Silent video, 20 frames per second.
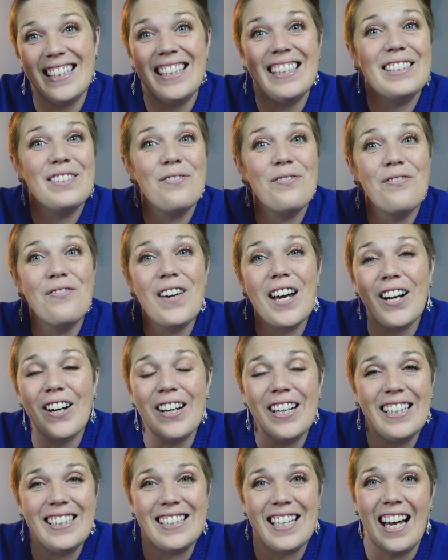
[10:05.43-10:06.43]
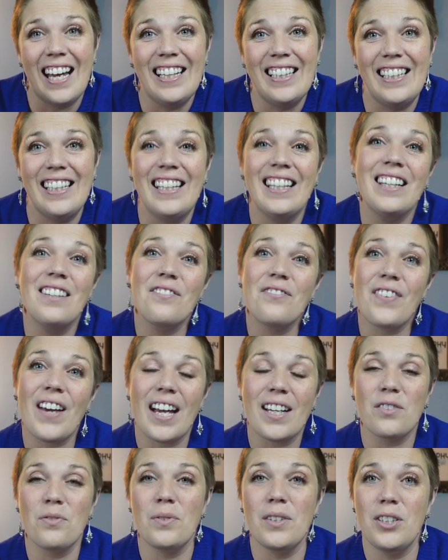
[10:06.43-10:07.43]
It's very tiny. In
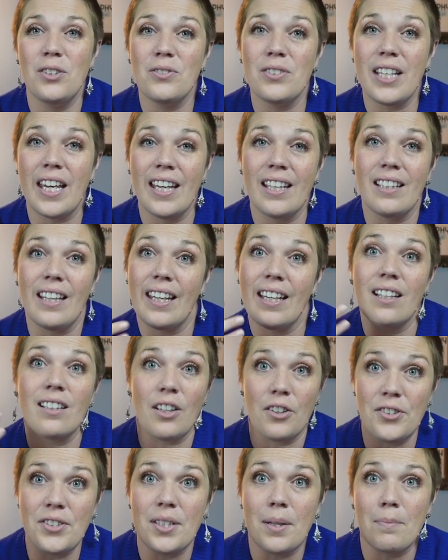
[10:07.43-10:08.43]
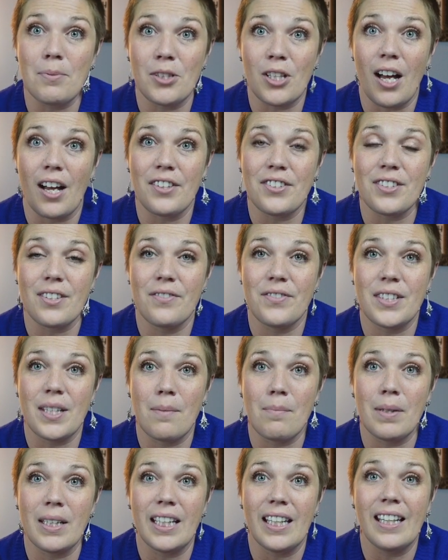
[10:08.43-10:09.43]
fact, when you take like close-up shots of
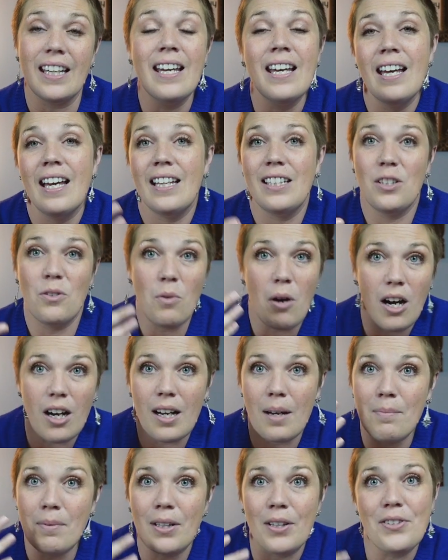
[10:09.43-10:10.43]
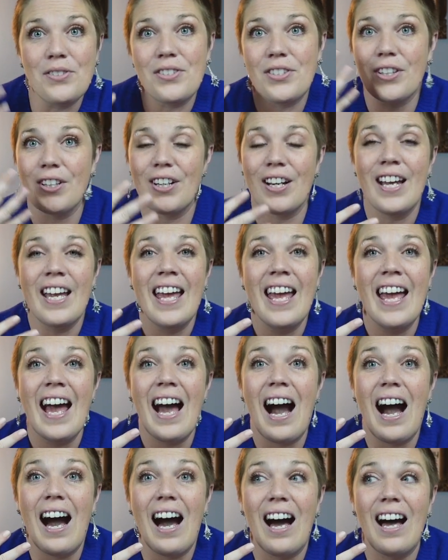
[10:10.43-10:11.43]
somebody and you walk up closer,
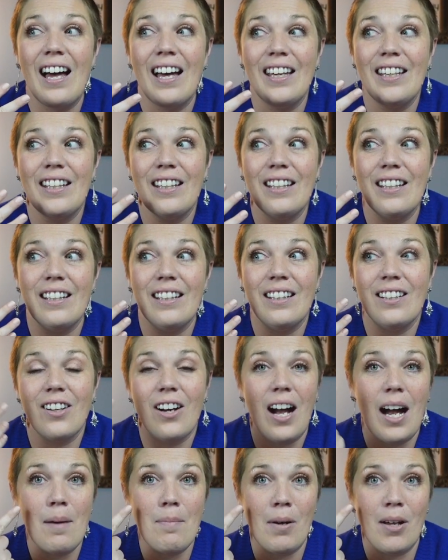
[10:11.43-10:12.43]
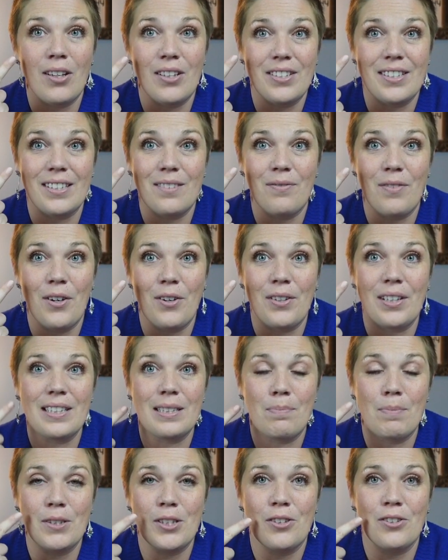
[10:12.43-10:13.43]
your eyeball is in focus,
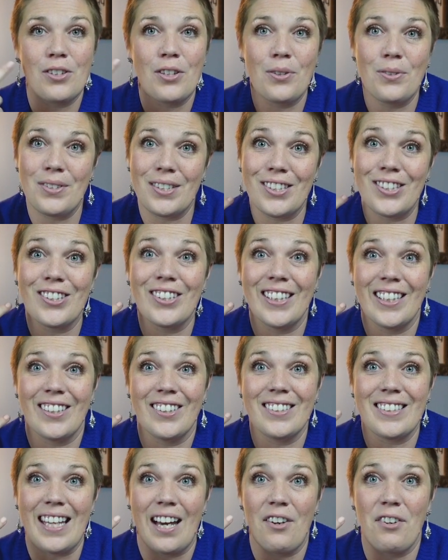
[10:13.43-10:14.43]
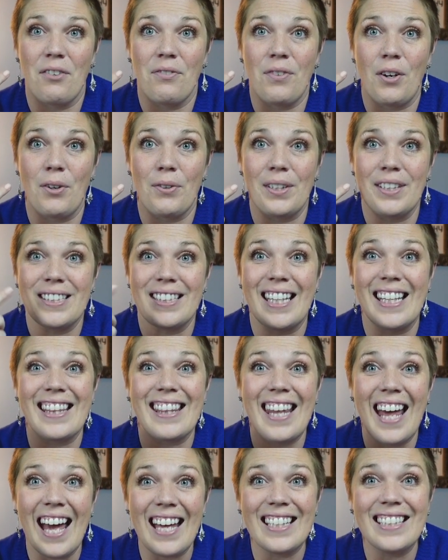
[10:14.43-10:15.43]
but your nose and your ear is out of focus. Like
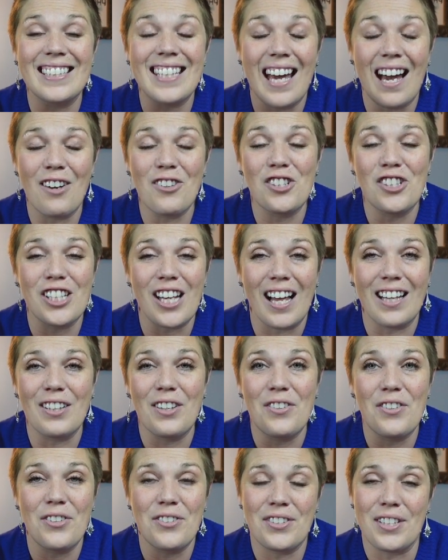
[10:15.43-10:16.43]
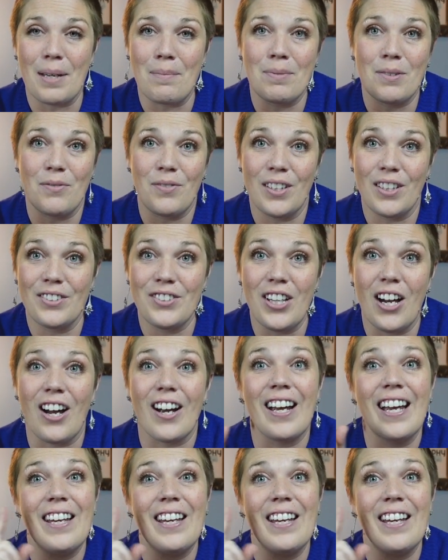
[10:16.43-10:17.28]
that is how shallow those depths of fields are.